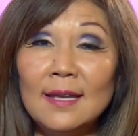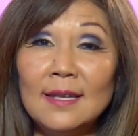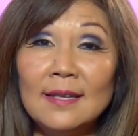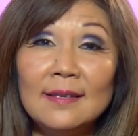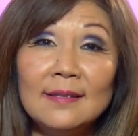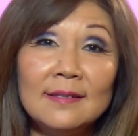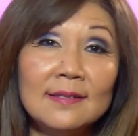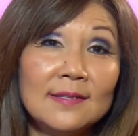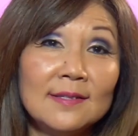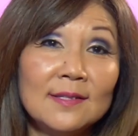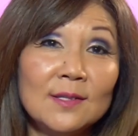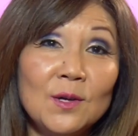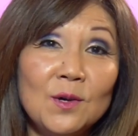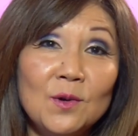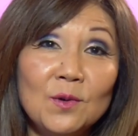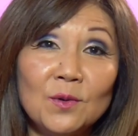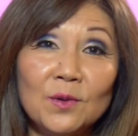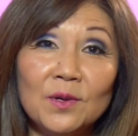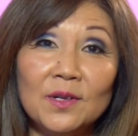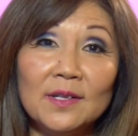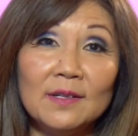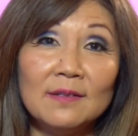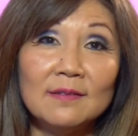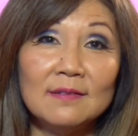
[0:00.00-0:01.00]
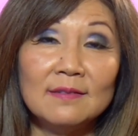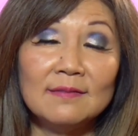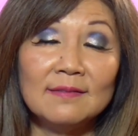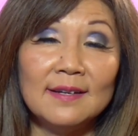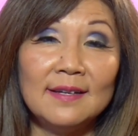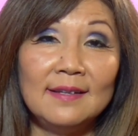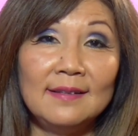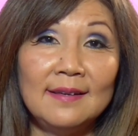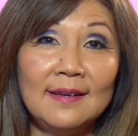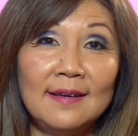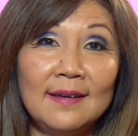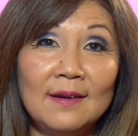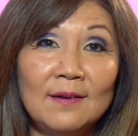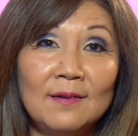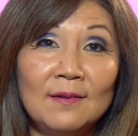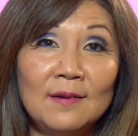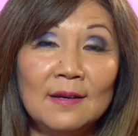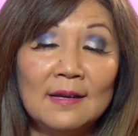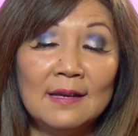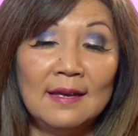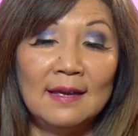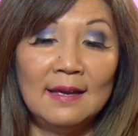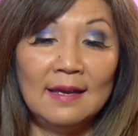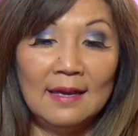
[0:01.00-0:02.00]
And it's so critical right now.
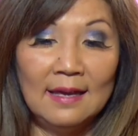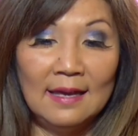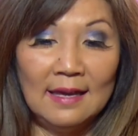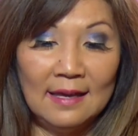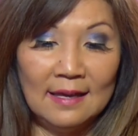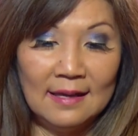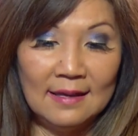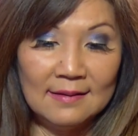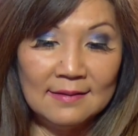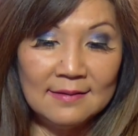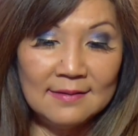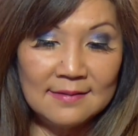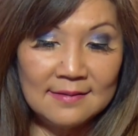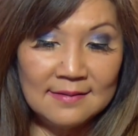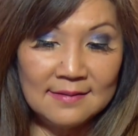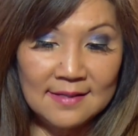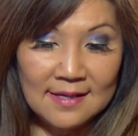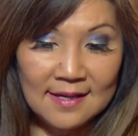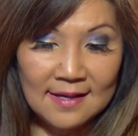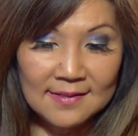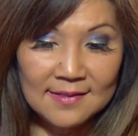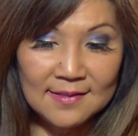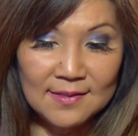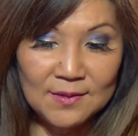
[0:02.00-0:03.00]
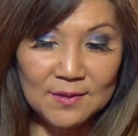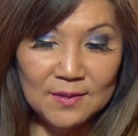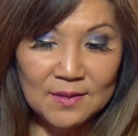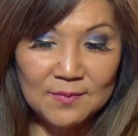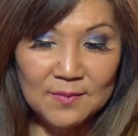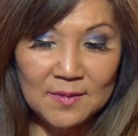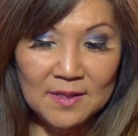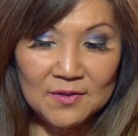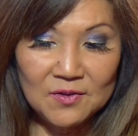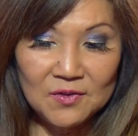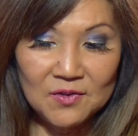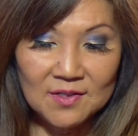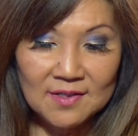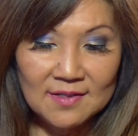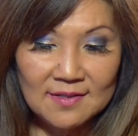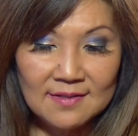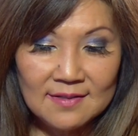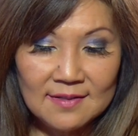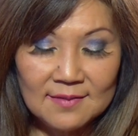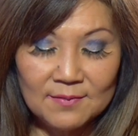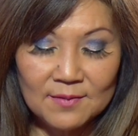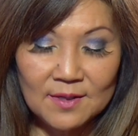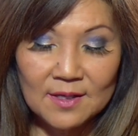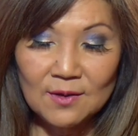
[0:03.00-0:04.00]
And yes, you had
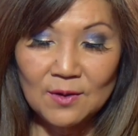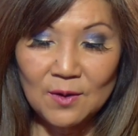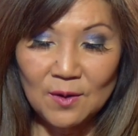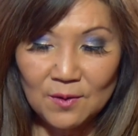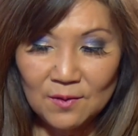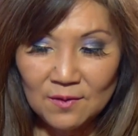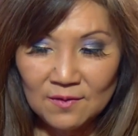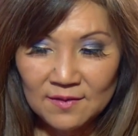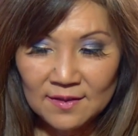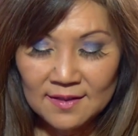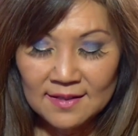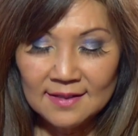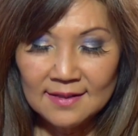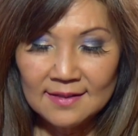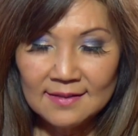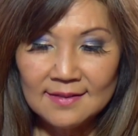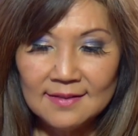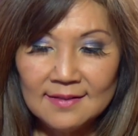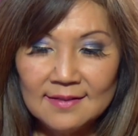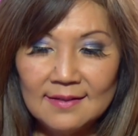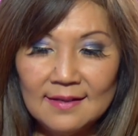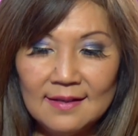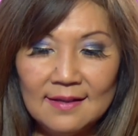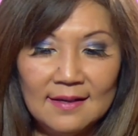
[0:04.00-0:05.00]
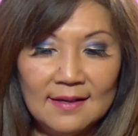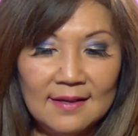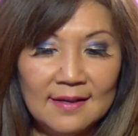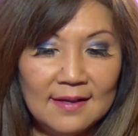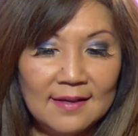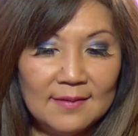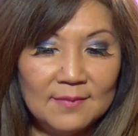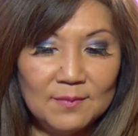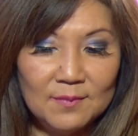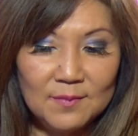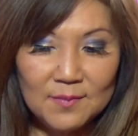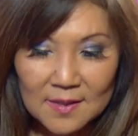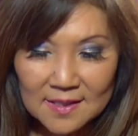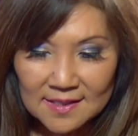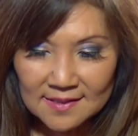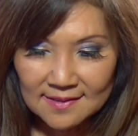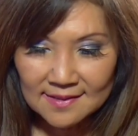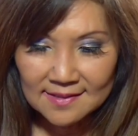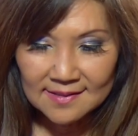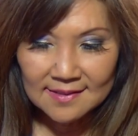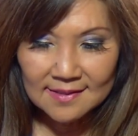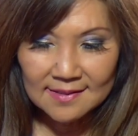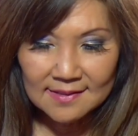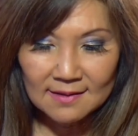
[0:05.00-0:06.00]
mentioned COVID and
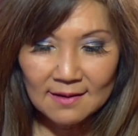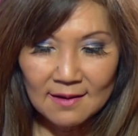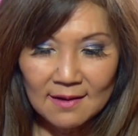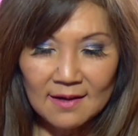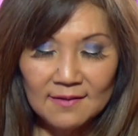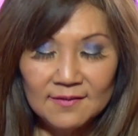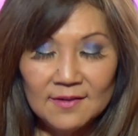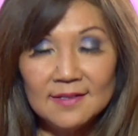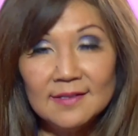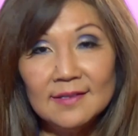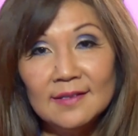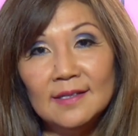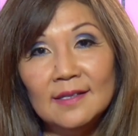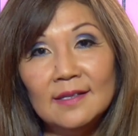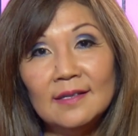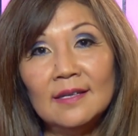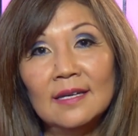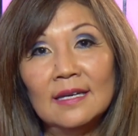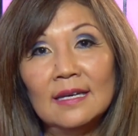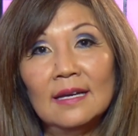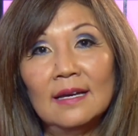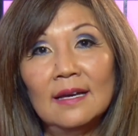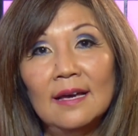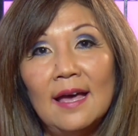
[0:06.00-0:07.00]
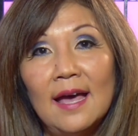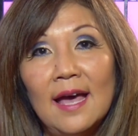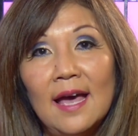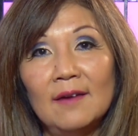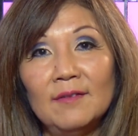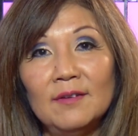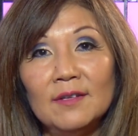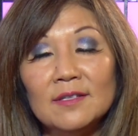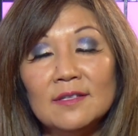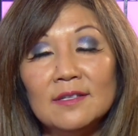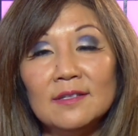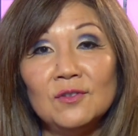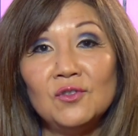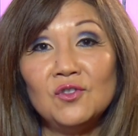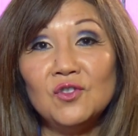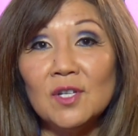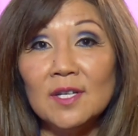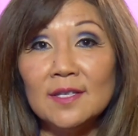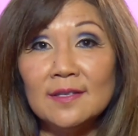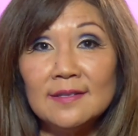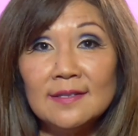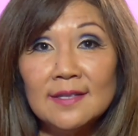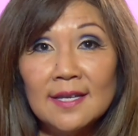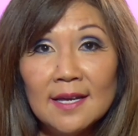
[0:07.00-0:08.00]
businesses obviously having to
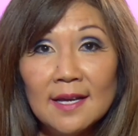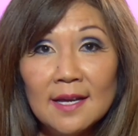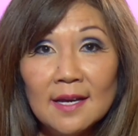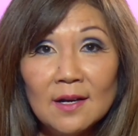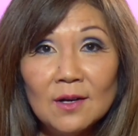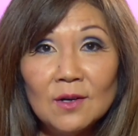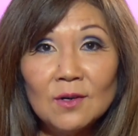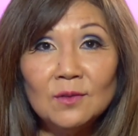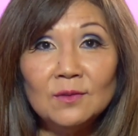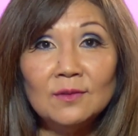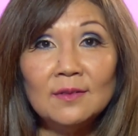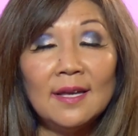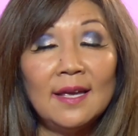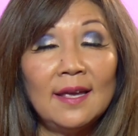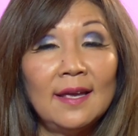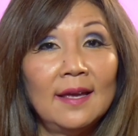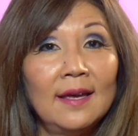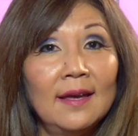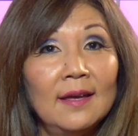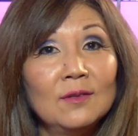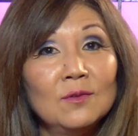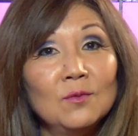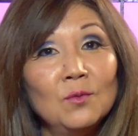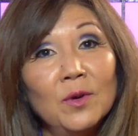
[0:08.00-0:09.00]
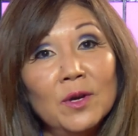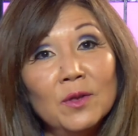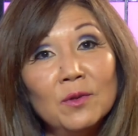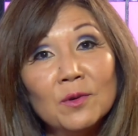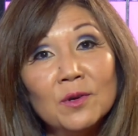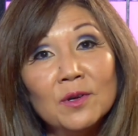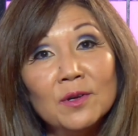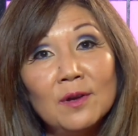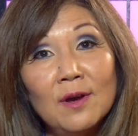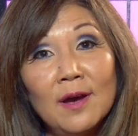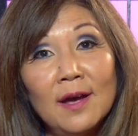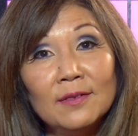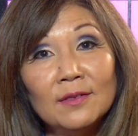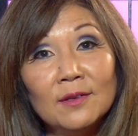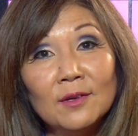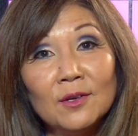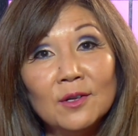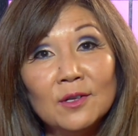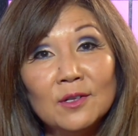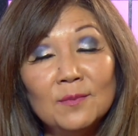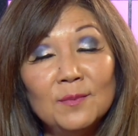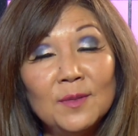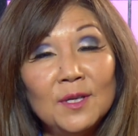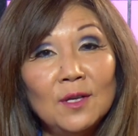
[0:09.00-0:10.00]
shut down and whether or not they're
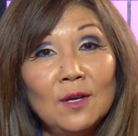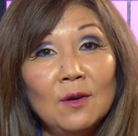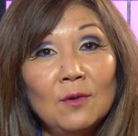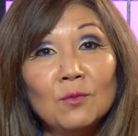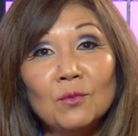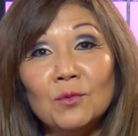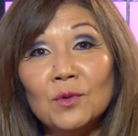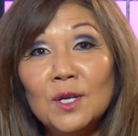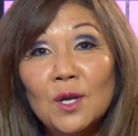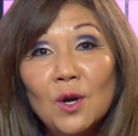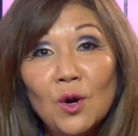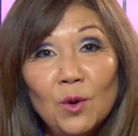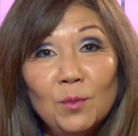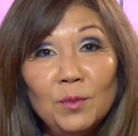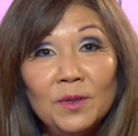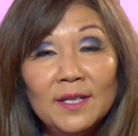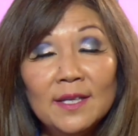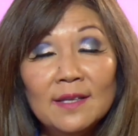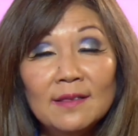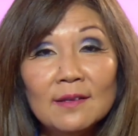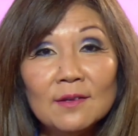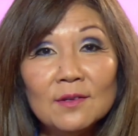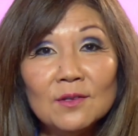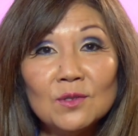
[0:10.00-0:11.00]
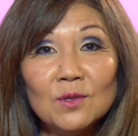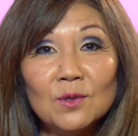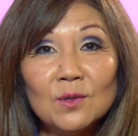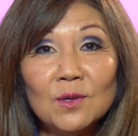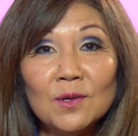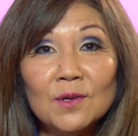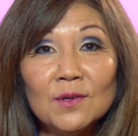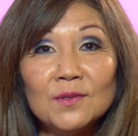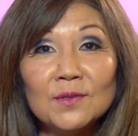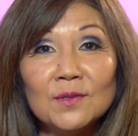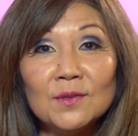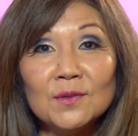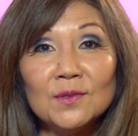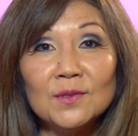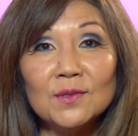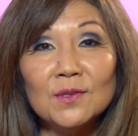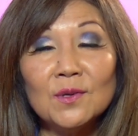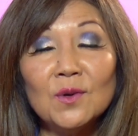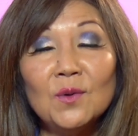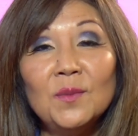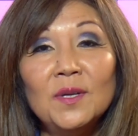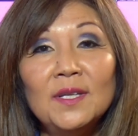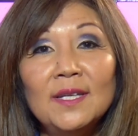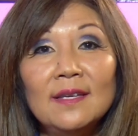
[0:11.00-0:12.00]
going to be reopening their doors. There's
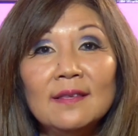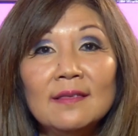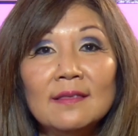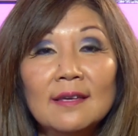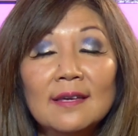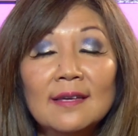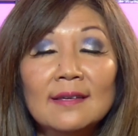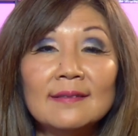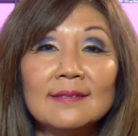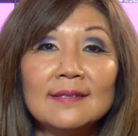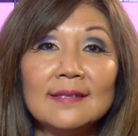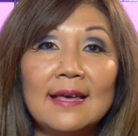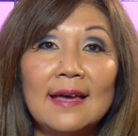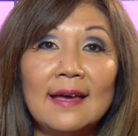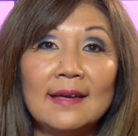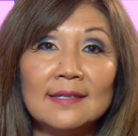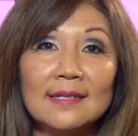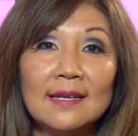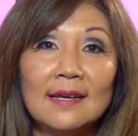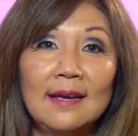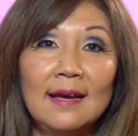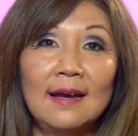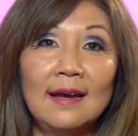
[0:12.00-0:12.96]
so many things that